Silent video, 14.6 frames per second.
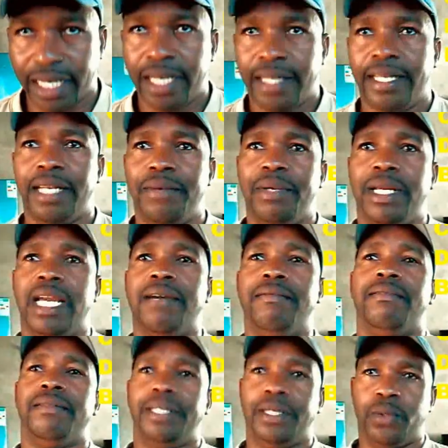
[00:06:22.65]
Then we have
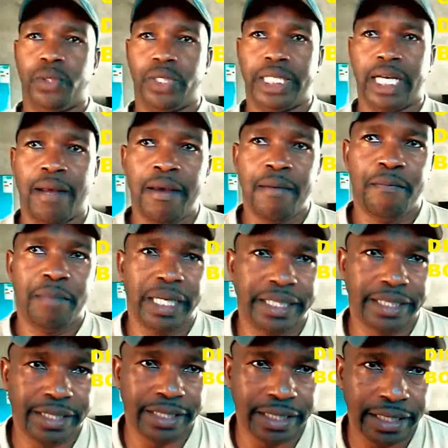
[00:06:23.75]
the order
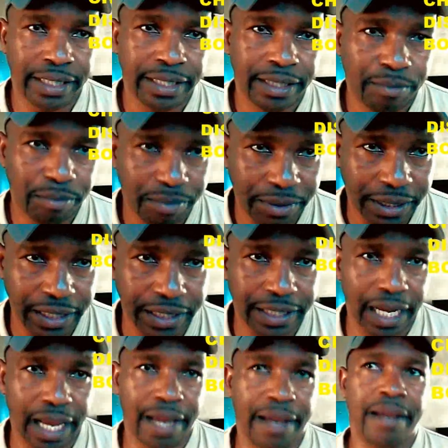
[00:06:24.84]

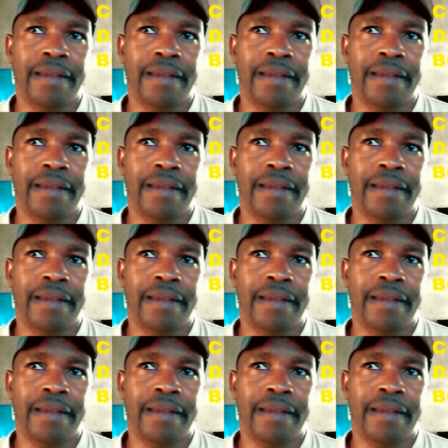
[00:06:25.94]
PEDETIDAE.